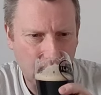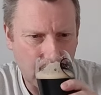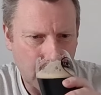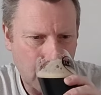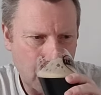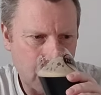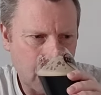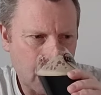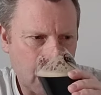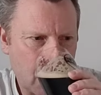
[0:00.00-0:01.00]

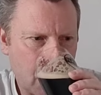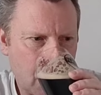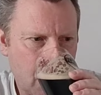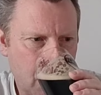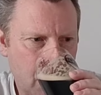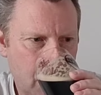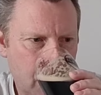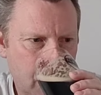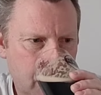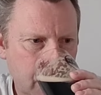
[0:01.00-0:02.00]

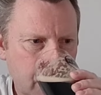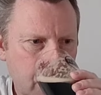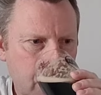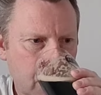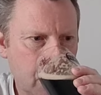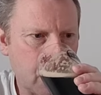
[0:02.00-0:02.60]
No one is speaking in this clip.